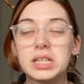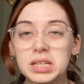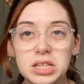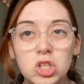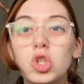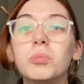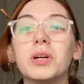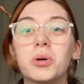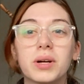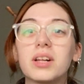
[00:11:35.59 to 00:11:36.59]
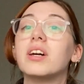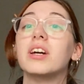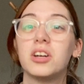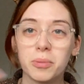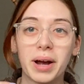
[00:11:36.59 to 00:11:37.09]
consume it
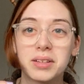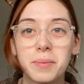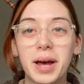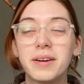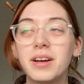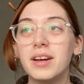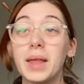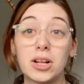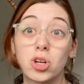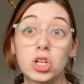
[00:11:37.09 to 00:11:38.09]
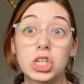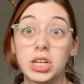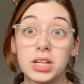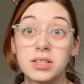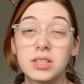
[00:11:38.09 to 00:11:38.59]
quickly, go back to bed. That's all she
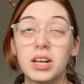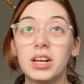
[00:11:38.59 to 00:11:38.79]
does.